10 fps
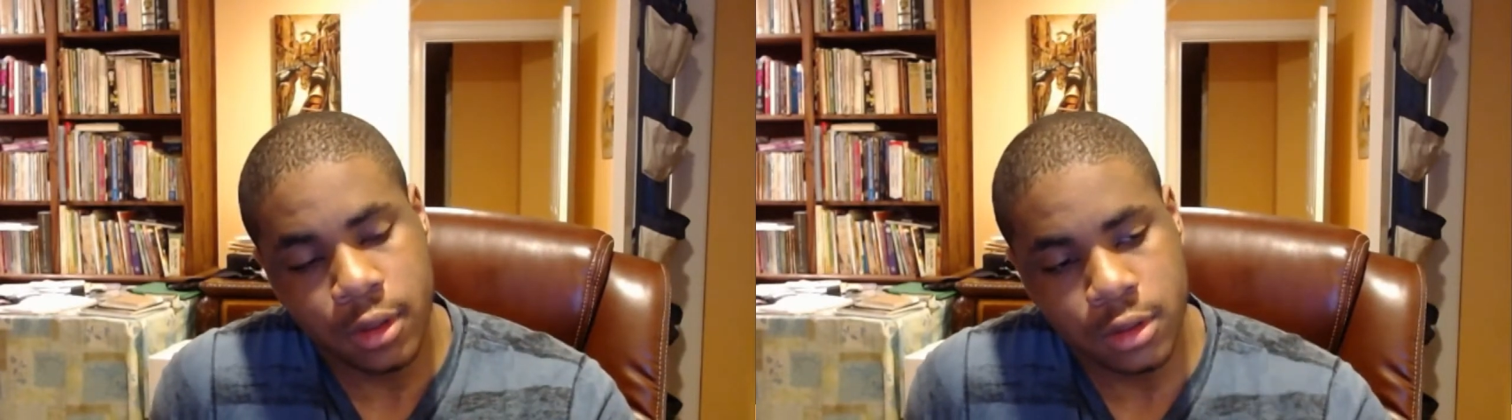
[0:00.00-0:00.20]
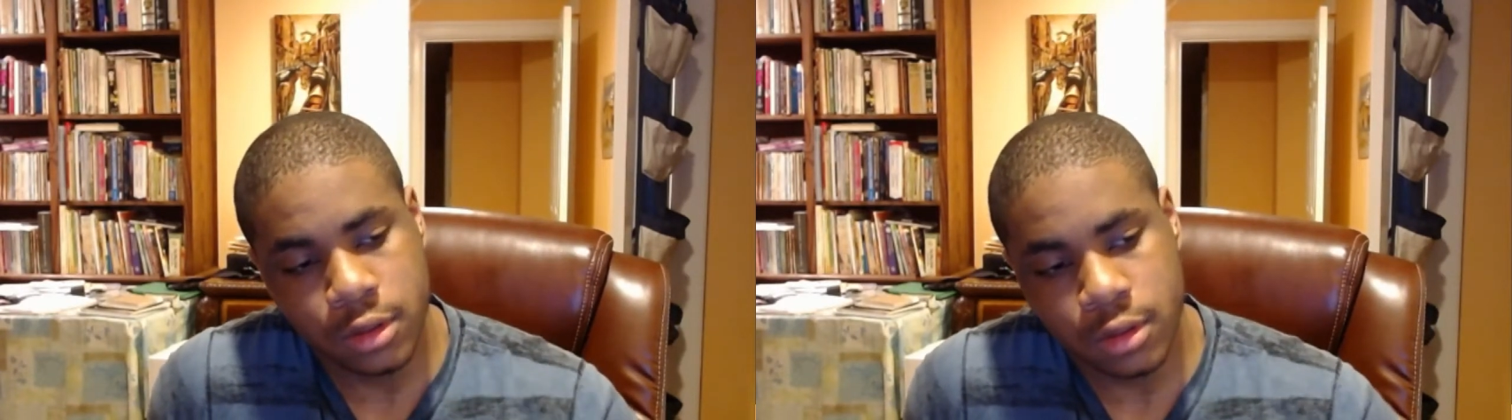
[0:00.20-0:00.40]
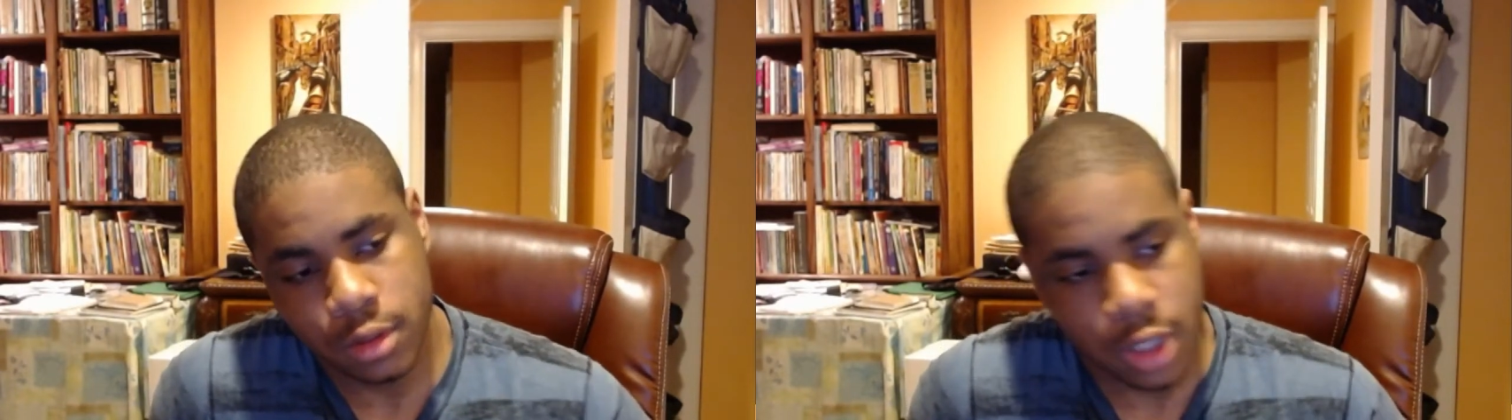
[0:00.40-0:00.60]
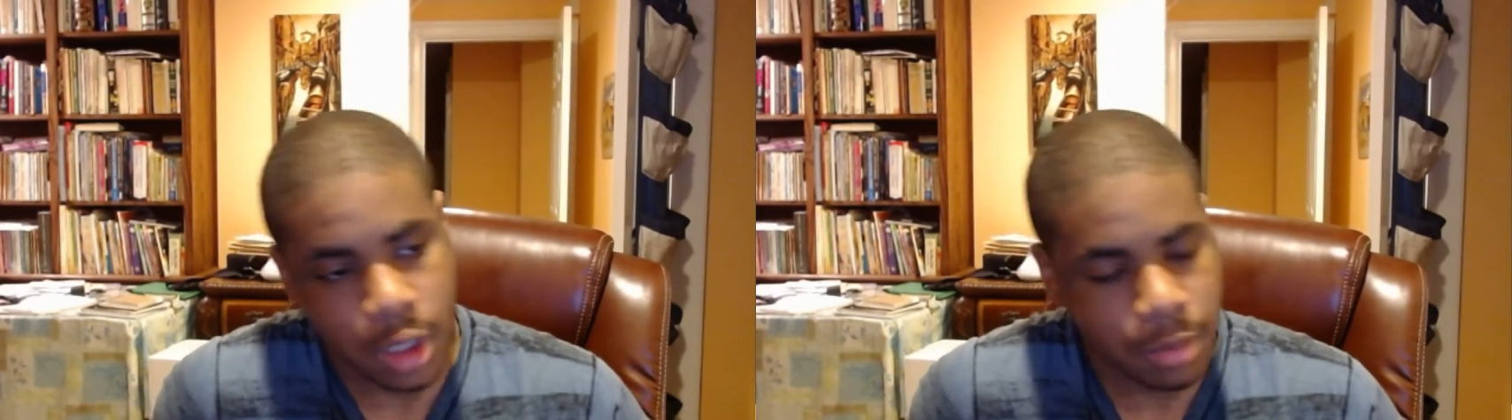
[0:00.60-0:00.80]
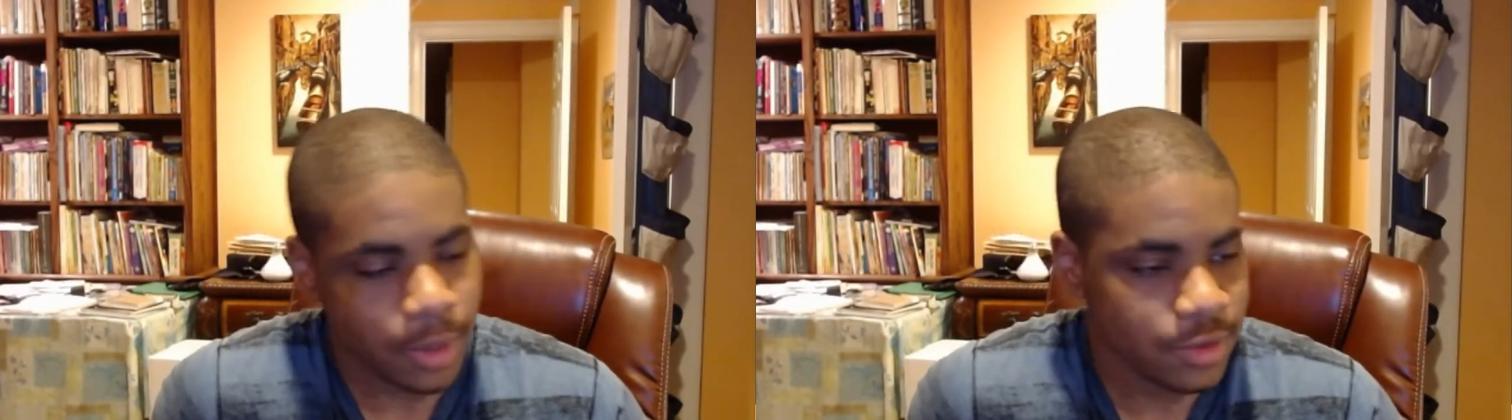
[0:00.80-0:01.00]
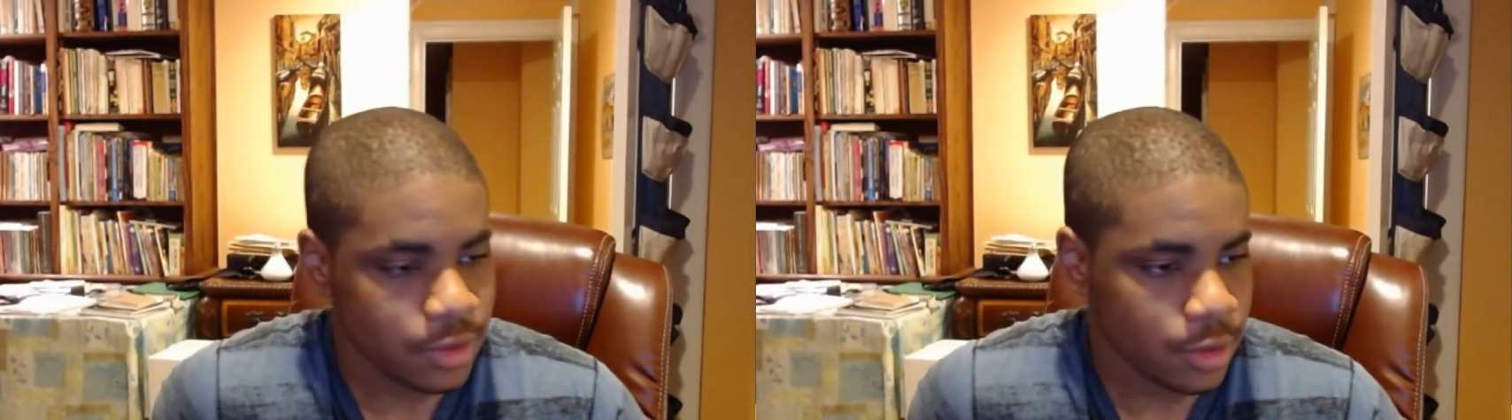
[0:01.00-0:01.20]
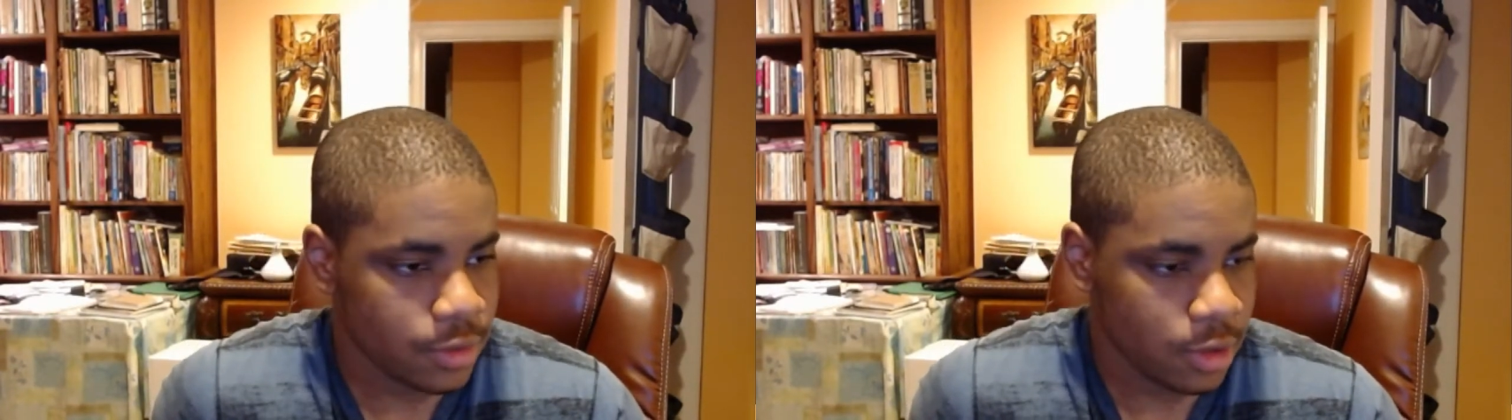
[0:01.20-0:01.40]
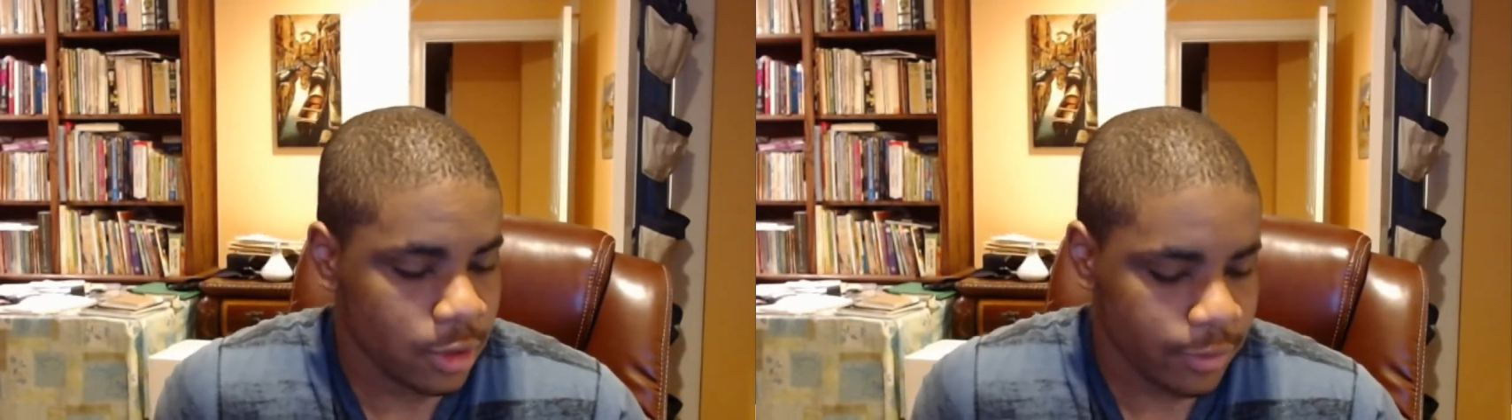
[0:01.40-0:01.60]
you're compromising
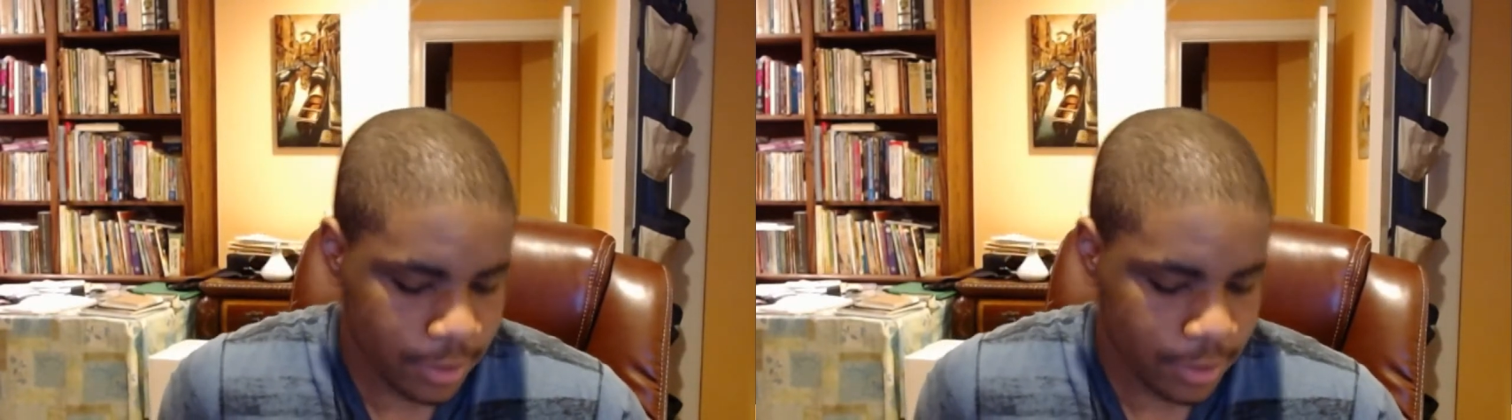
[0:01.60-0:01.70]
yourself,